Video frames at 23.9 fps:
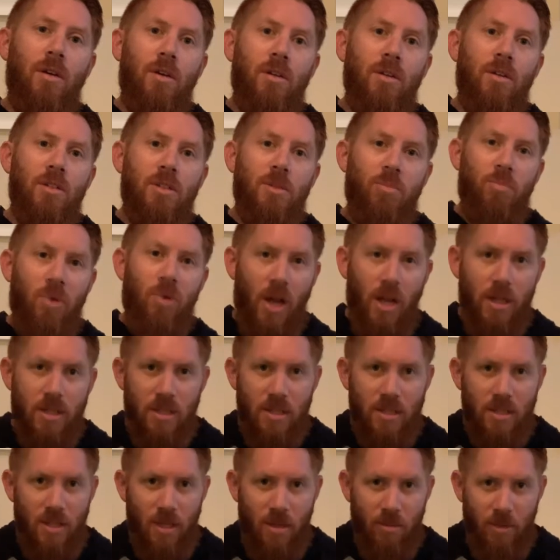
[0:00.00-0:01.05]

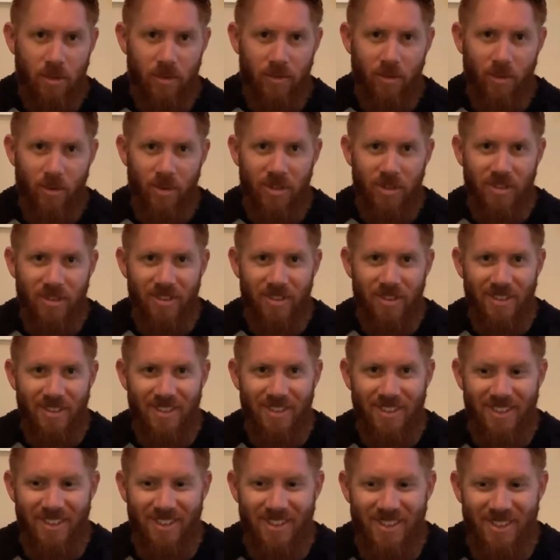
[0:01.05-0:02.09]
surprises coming for you
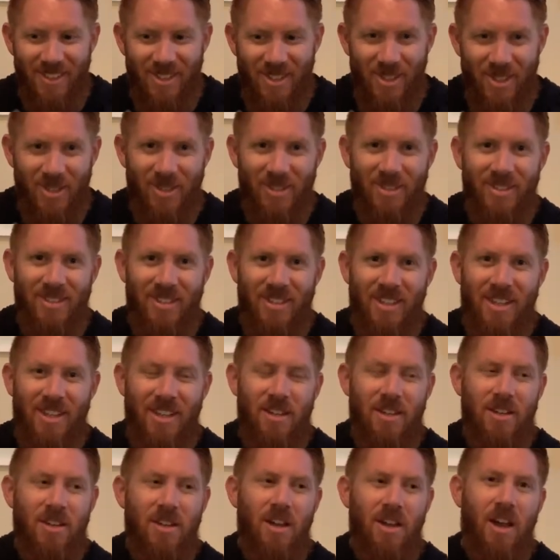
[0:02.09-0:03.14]
soon.
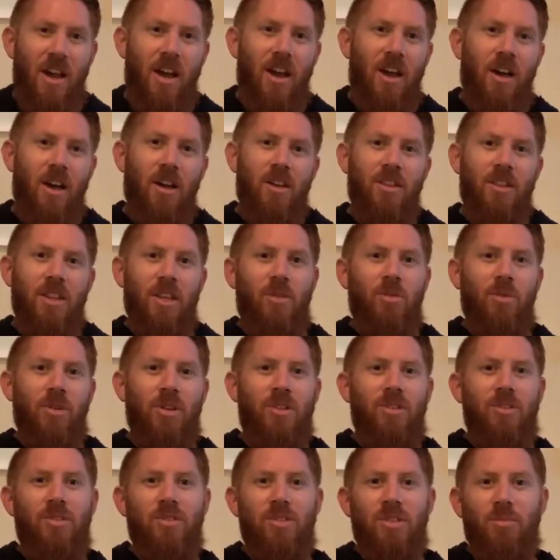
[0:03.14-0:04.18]
Uh, I think we're going
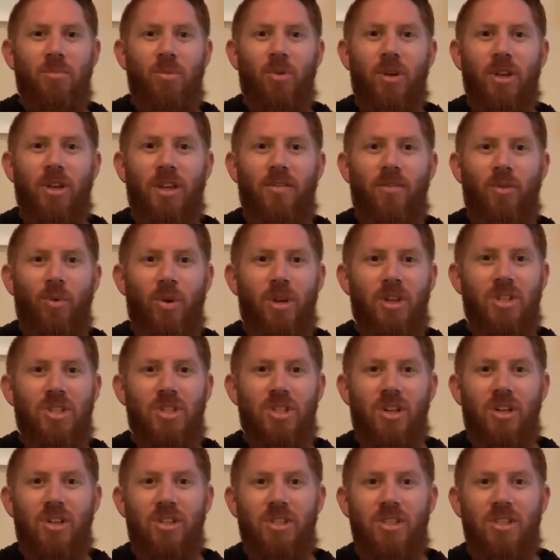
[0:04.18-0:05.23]
to do some more giveaway
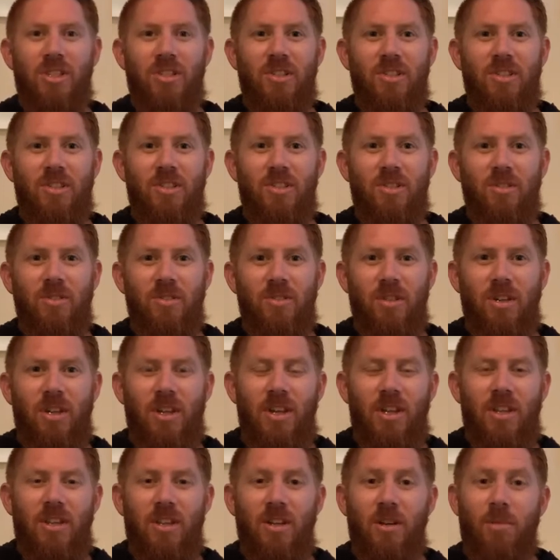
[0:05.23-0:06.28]
shirts here soon
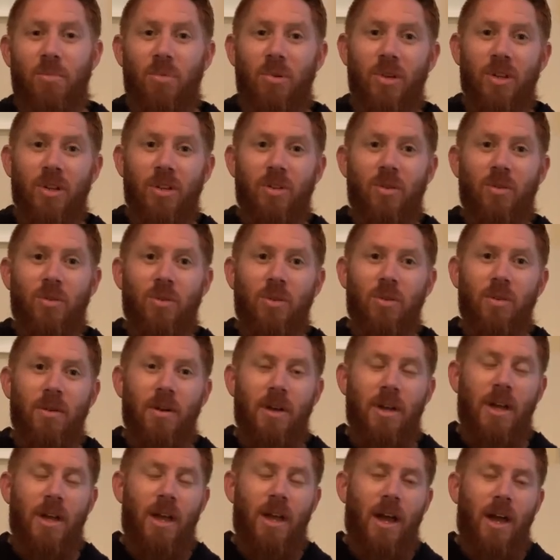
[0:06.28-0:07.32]
that are pretty cool.
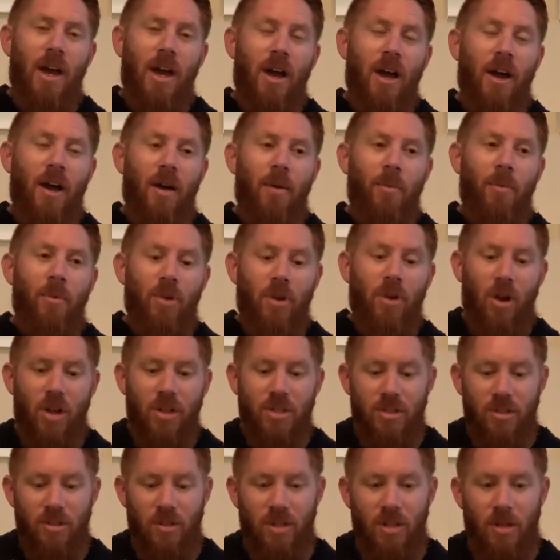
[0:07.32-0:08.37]
Um, we're
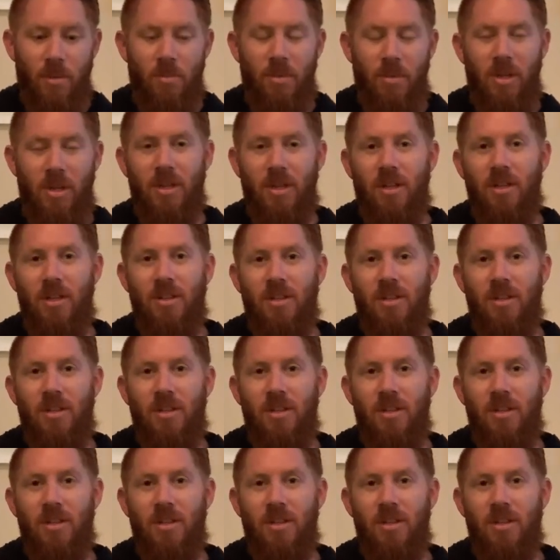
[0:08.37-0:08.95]
also going to be